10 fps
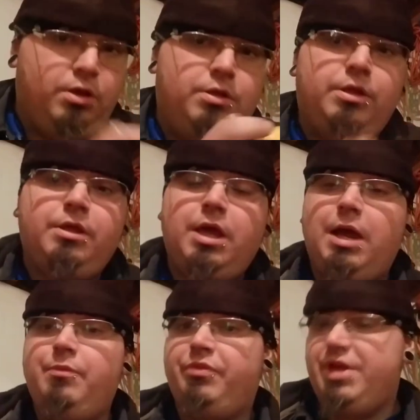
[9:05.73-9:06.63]

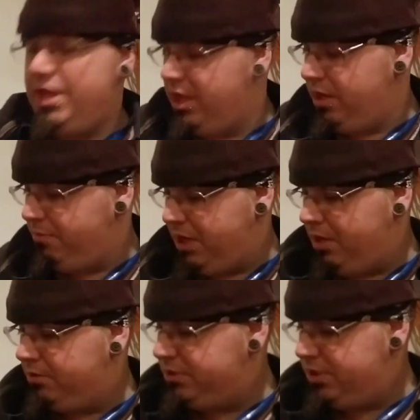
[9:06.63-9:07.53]
I'm thinking
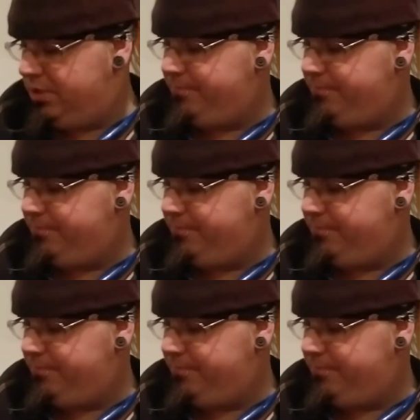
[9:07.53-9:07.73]
about...